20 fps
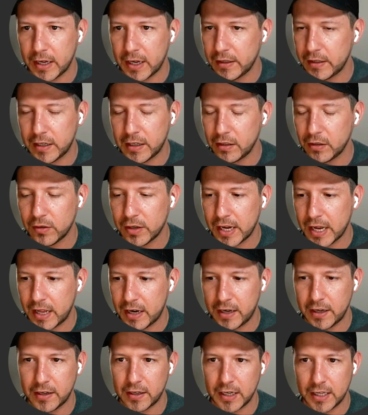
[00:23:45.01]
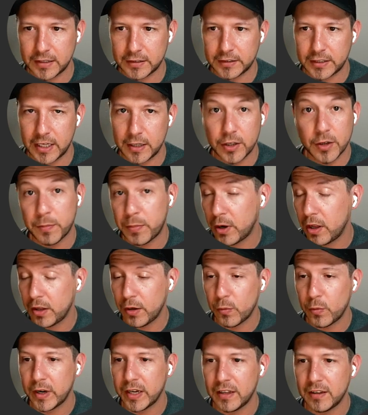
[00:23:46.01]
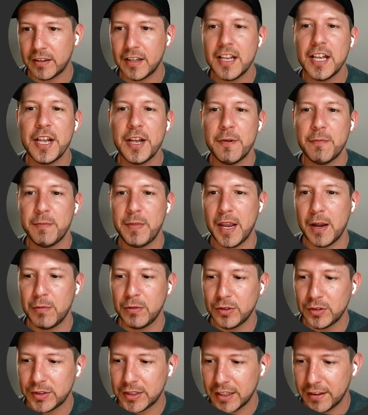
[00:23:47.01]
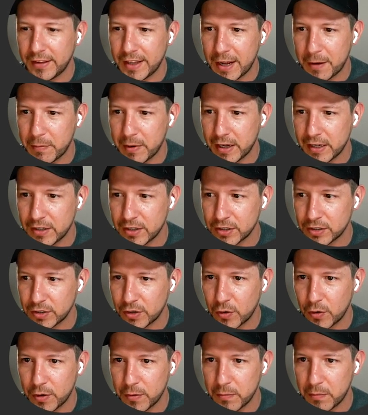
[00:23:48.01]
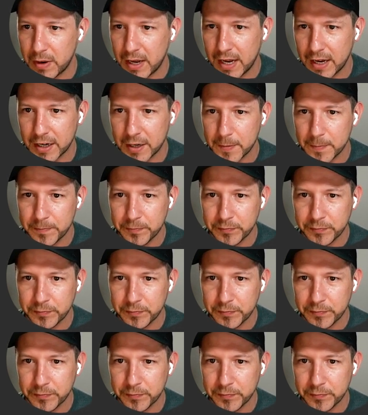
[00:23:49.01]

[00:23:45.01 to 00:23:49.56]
I didn't look at it last time. You probably will be able to tell that by just going back